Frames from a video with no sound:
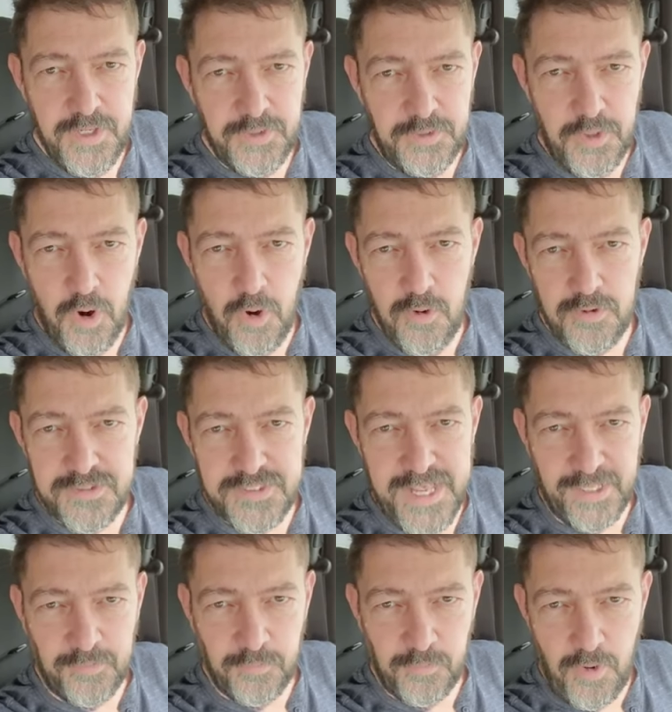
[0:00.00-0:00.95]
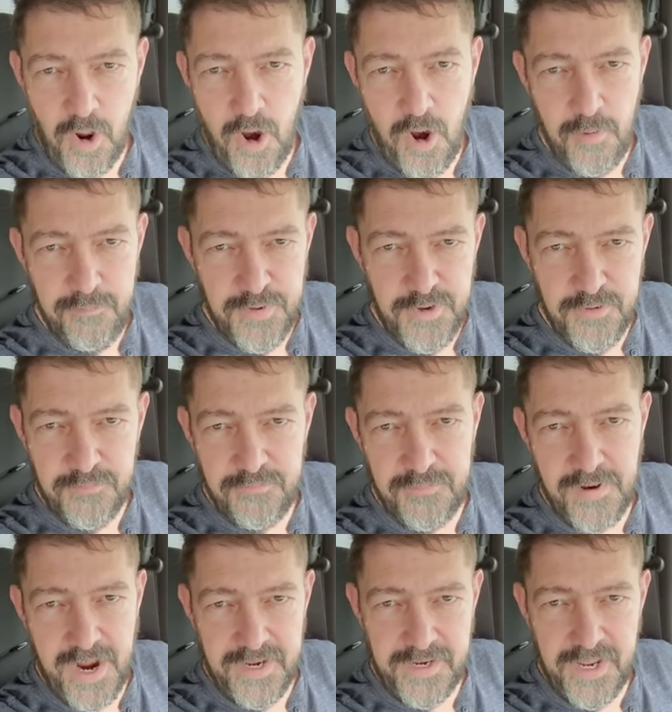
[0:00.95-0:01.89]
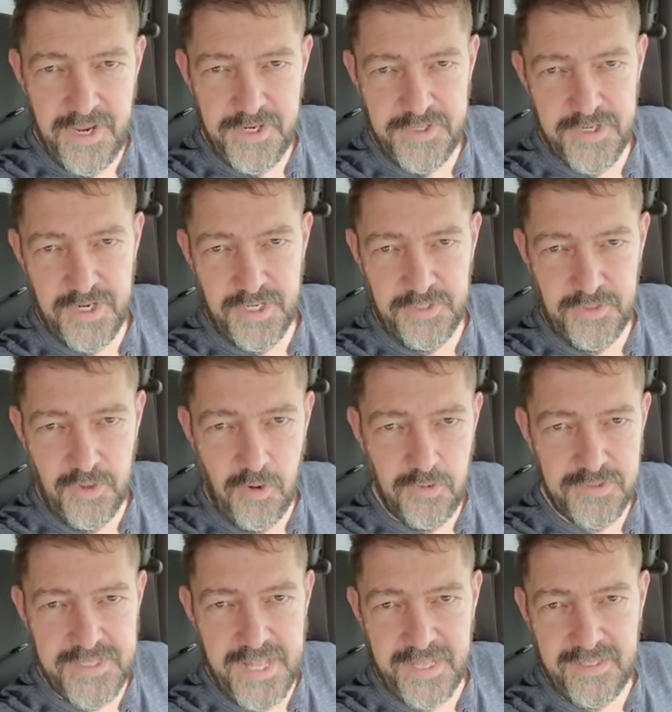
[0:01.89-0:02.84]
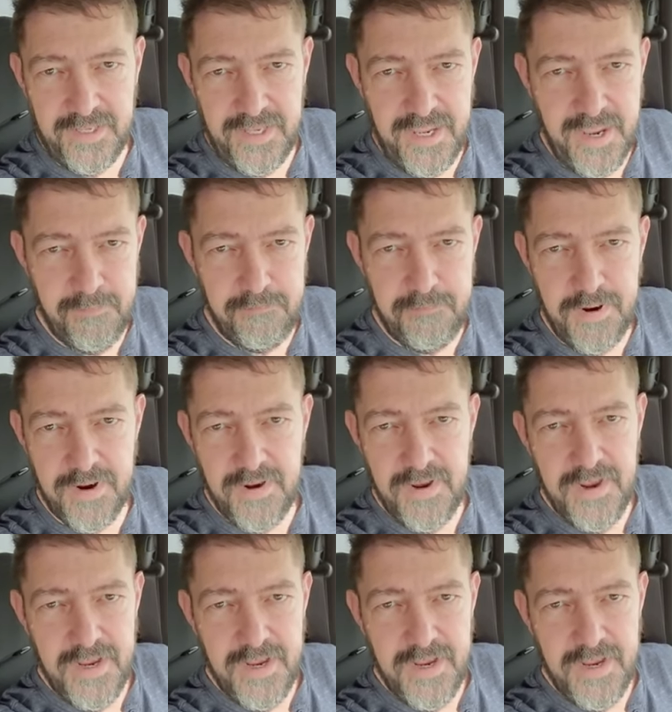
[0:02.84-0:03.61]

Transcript: Those that rob you financially, those that keep,